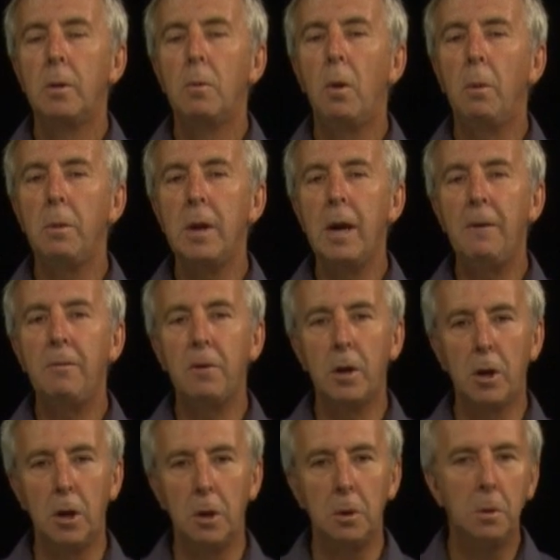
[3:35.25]
What we have to
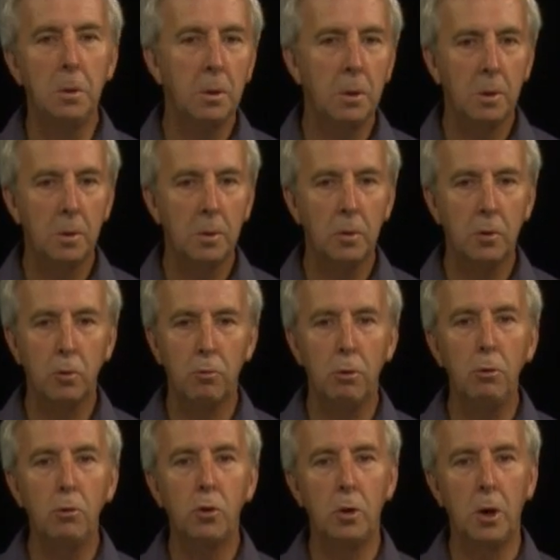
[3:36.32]
do, it's
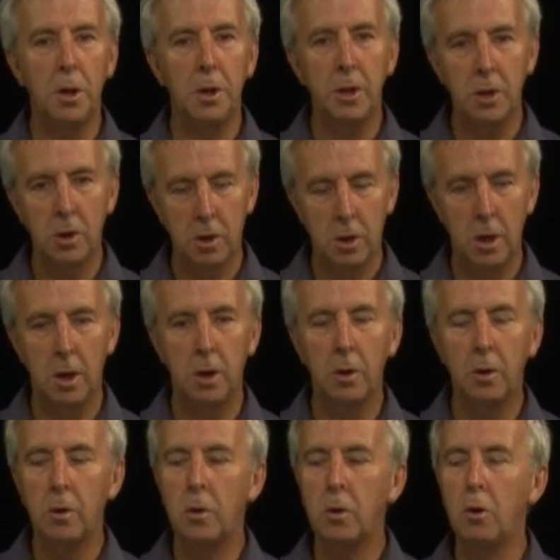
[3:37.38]
crucial in this
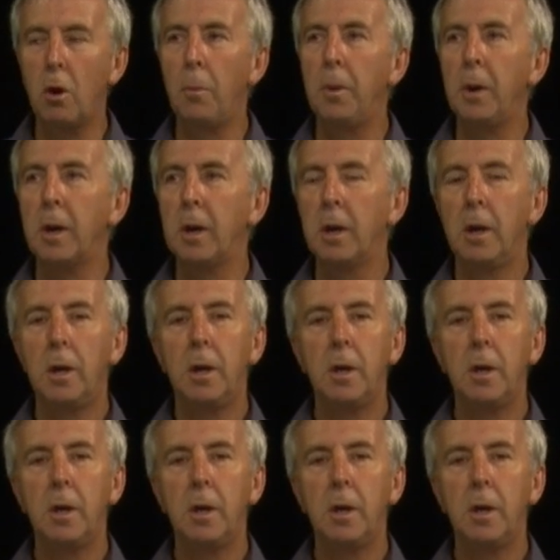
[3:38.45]
topic,